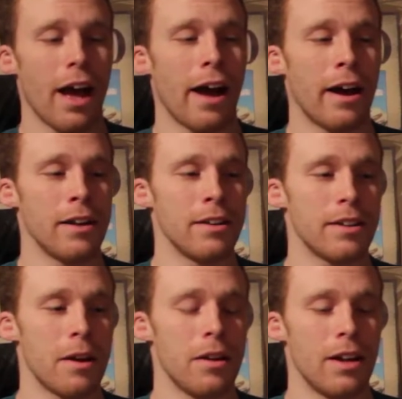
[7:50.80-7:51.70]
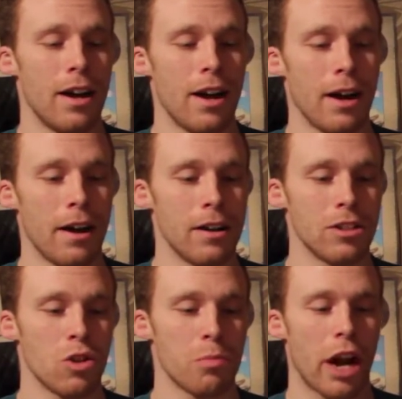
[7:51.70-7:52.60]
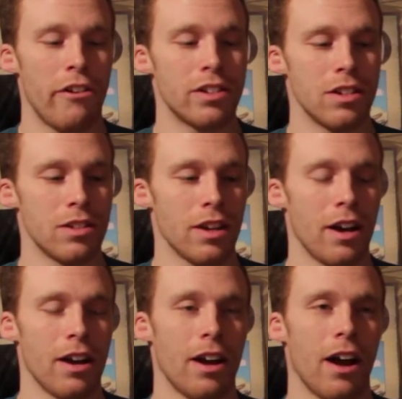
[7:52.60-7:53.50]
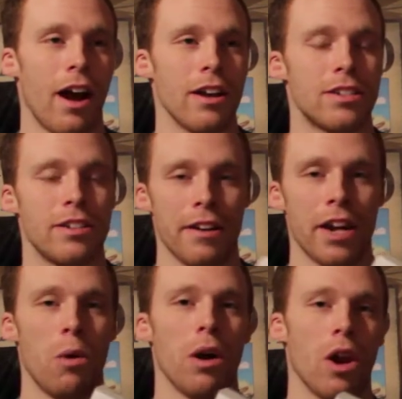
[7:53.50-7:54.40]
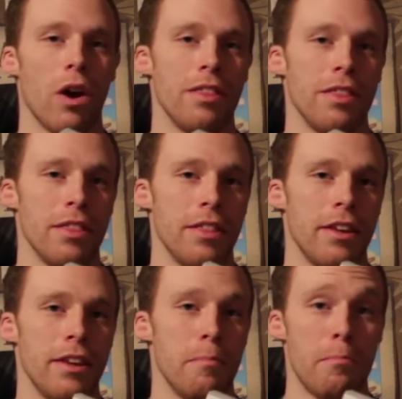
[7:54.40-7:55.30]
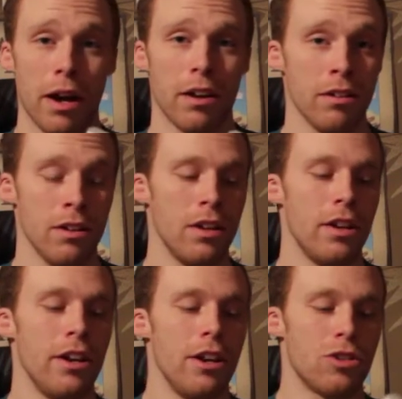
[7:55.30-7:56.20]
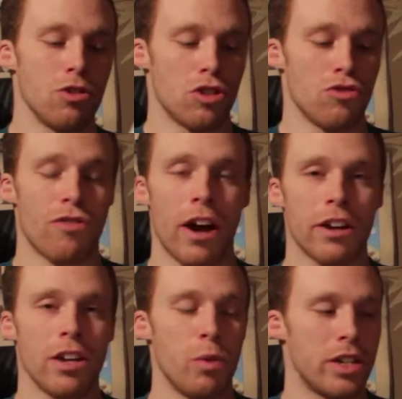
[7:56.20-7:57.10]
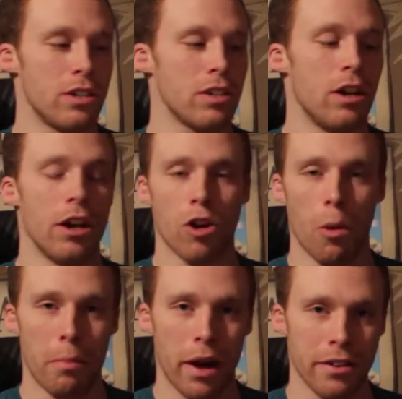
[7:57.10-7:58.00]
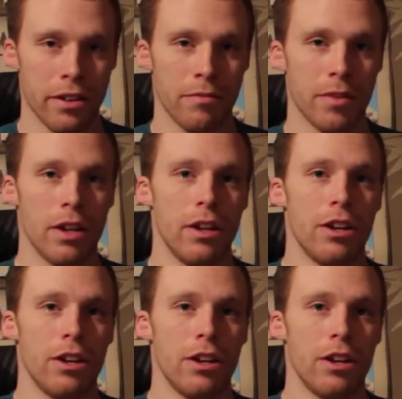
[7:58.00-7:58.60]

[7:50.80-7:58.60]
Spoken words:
and some characters that stand out a lot in the manga, such as Raki, which is her companion,